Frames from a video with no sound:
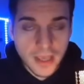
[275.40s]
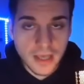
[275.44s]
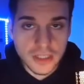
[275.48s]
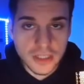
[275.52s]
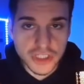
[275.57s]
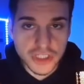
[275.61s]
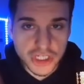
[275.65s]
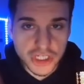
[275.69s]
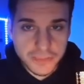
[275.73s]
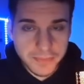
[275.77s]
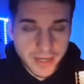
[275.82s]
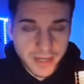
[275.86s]

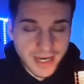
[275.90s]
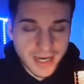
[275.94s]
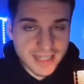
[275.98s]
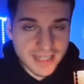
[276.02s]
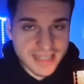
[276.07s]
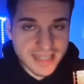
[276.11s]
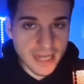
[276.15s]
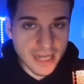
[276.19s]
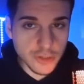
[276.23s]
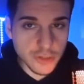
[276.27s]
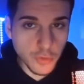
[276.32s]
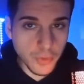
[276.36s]
just because
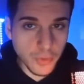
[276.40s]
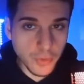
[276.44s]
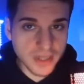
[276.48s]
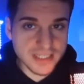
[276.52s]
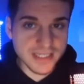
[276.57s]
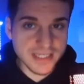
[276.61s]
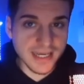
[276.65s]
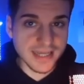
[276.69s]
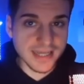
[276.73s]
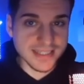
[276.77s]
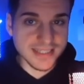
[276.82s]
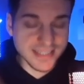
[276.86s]
I do want to
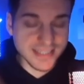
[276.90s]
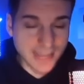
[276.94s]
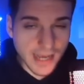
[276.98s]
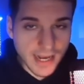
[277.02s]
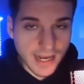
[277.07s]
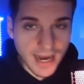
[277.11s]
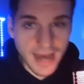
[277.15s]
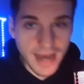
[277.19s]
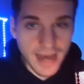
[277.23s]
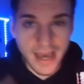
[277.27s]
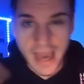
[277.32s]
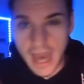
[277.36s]
see a
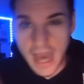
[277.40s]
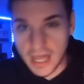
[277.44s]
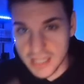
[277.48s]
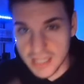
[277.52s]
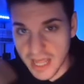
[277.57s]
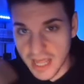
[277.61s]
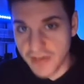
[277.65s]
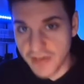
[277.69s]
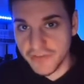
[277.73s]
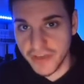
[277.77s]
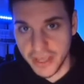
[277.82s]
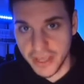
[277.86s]
Zenkai
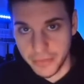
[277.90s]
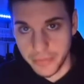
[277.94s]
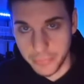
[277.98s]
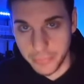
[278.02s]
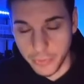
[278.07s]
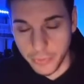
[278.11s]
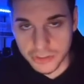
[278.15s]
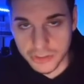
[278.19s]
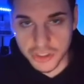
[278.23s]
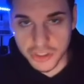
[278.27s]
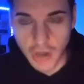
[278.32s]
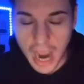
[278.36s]
LF Kid
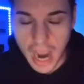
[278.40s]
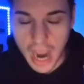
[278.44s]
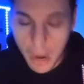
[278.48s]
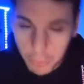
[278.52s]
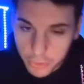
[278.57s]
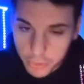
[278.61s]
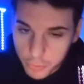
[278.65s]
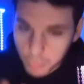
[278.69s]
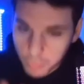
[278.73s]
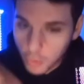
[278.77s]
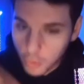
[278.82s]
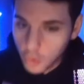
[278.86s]
Buu. So I
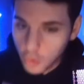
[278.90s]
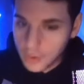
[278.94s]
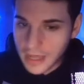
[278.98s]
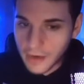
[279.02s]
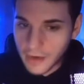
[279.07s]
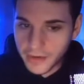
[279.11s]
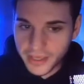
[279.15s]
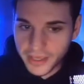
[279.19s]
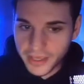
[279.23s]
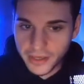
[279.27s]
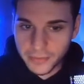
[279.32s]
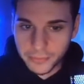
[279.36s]
would rule
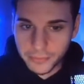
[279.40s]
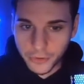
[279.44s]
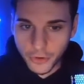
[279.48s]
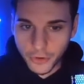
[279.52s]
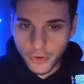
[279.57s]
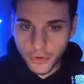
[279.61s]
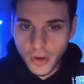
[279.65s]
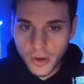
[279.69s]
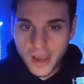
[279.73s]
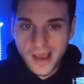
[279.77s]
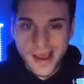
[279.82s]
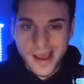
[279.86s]
out Kid
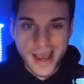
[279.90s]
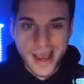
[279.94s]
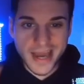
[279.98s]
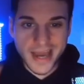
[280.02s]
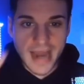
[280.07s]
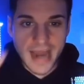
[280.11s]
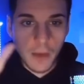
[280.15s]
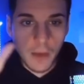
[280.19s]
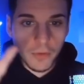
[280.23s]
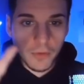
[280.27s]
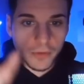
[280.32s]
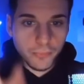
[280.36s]
Buu and
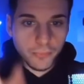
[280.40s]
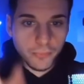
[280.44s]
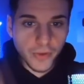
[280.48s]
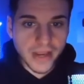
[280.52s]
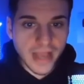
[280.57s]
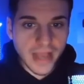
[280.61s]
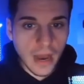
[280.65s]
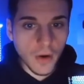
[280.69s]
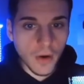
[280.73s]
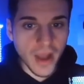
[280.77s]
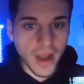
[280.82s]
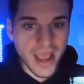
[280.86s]
I would bring
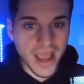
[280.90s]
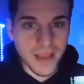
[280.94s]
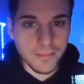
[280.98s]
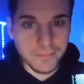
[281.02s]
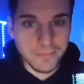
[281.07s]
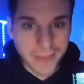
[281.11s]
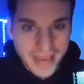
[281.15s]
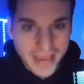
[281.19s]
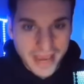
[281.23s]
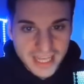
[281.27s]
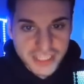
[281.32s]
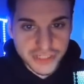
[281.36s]
out a
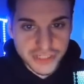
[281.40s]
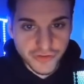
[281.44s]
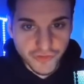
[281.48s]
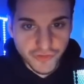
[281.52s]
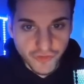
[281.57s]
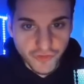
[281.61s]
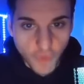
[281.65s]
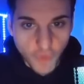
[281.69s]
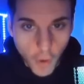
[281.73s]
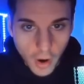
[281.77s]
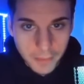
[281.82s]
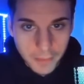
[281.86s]
base
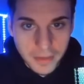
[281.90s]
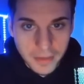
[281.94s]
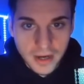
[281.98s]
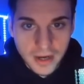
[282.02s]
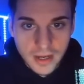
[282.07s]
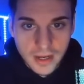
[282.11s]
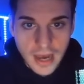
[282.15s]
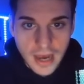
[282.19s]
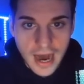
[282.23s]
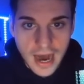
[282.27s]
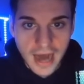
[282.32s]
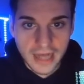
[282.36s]
form
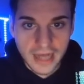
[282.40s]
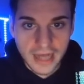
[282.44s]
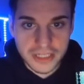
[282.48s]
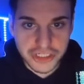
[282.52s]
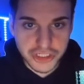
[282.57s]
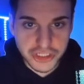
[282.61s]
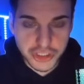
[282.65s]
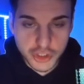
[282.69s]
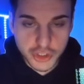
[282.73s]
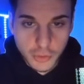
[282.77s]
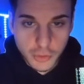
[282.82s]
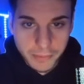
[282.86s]
uh,
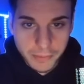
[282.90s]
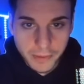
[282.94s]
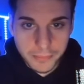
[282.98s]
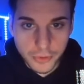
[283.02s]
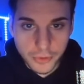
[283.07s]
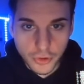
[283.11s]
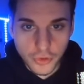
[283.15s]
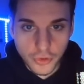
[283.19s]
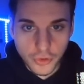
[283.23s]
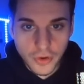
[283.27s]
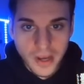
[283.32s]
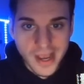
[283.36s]
Super
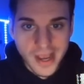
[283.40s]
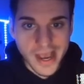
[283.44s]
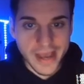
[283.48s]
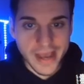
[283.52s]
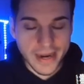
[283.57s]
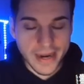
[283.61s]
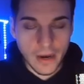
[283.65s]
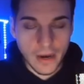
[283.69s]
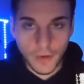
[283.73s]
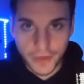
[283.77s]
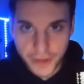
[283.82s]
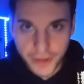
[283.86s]
Buu. And
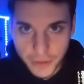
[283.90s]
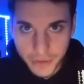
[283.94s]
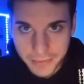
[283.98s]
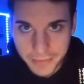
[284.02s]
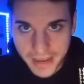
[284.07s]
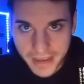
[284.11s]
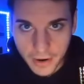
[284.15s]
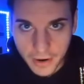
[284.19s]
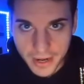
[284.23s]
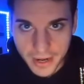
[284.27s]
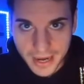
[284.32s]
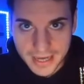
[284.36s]
now hear me
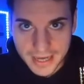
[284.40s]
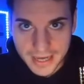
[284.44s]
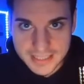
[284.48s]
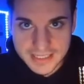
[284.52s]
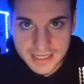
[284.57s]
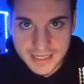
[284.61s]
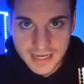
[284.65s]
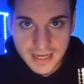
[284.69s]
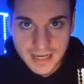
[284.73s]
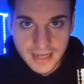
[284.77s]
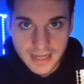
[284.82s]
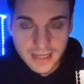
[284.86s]
out, guys.
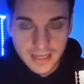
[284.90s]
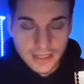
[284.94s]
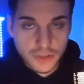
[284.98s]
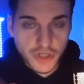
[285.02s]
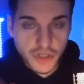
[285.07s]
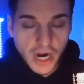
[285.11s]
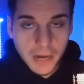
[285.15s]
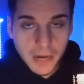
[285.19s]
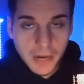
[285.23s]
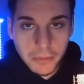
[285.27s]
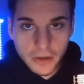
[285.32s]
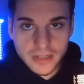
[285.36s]

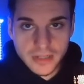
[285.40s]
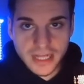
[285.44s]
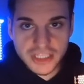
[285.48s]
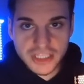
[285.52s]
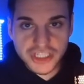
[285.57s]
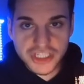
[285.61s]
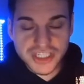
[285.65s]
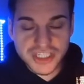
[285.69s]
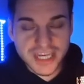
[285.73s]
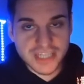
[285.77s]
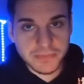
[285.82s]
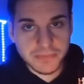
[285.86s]
Dragon Ball
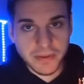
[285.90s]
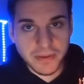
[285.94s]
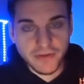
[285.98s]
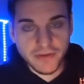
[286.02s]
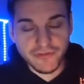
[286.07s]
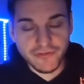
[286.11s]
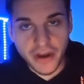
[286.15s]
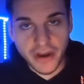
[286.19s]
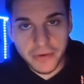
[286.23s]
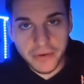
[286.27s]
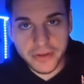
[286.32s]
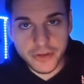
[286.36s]
Legends has been
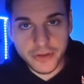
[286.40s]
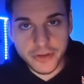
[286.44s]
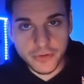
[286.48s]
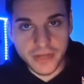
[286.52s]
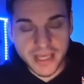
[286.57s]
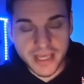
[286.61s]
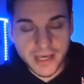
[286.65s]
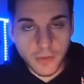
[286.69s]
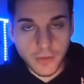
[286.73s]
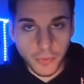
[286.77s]
very unique